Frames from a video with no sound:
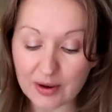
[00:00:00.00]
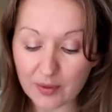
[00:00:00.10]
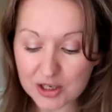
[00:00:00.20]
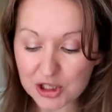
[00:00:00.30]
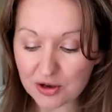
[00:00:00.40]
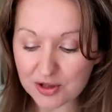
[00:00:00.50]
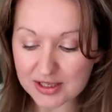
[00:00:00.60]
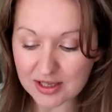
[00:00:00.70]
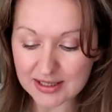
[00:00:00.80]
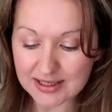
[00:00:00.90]
Now I actually got
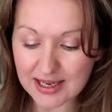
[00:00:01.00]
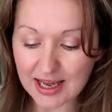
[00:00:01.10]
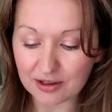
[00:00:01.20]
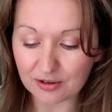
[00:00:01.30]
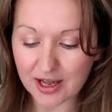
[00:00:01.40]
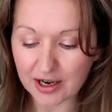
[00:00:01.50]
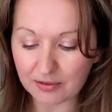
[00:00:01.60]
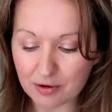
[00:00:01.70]
this in the sale, and I